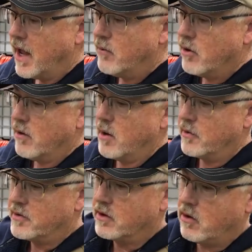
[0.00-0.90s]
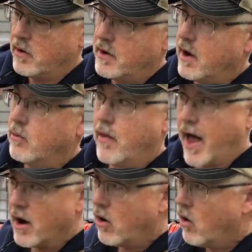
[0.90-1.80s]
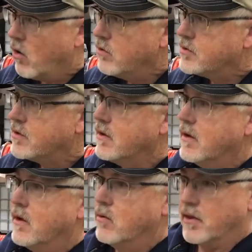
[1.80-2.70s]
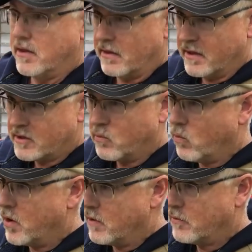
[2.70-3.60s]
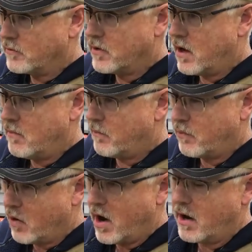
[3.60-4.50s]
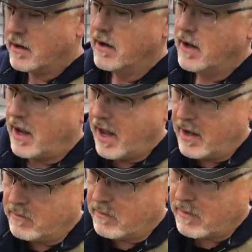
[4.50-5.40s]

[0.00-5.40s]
And we were able to go in there without a hose with this wonderful top product and